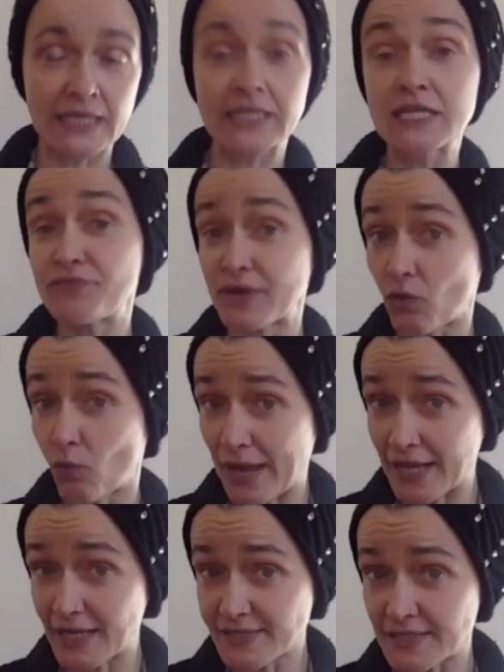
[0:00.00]
in different
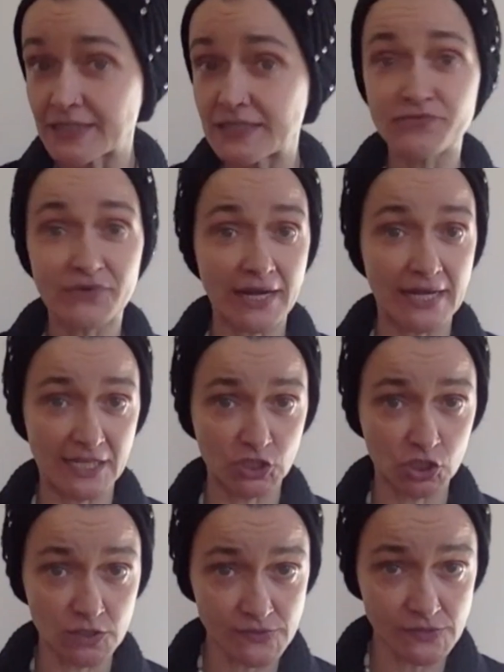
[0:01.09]
ways in different
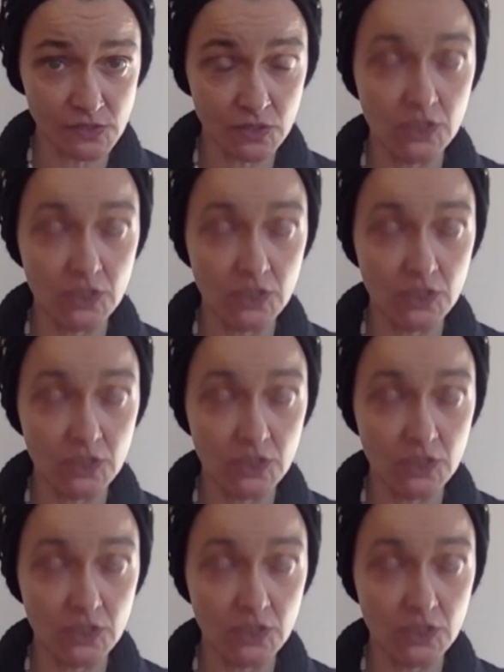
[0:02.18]
nations.